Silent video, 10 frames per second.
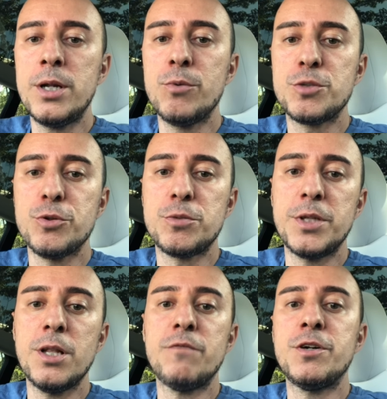It was supposed to be
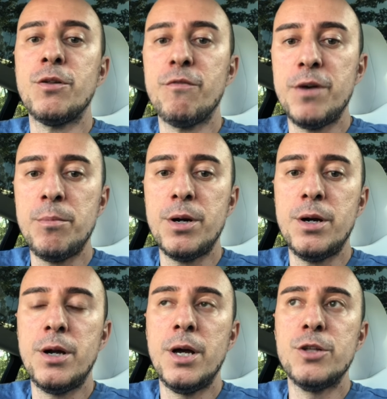delivered in November
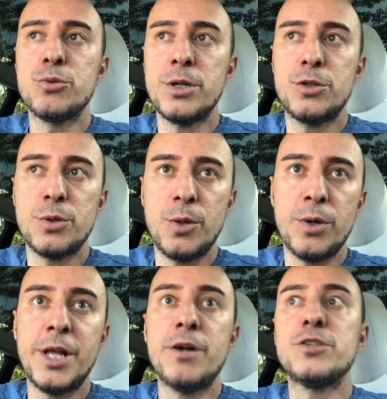2021.
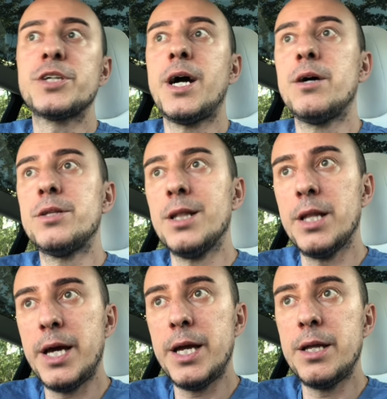Now it just got
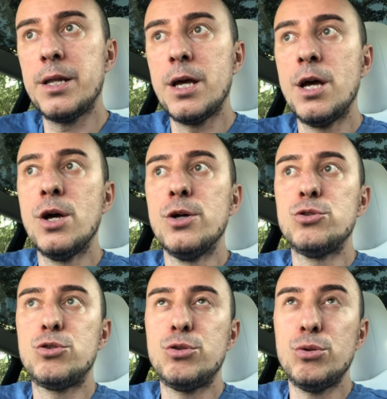delayed
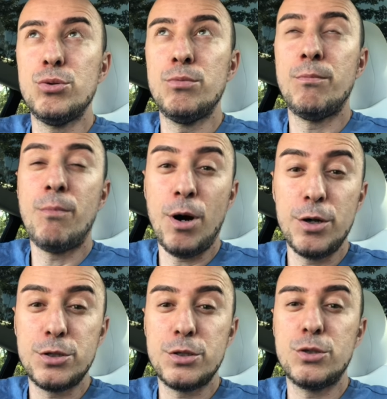to
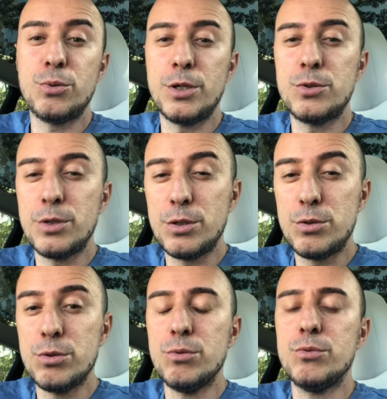March
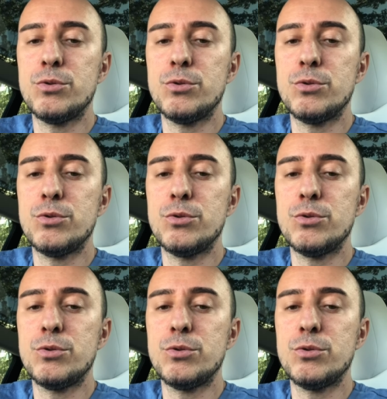2022.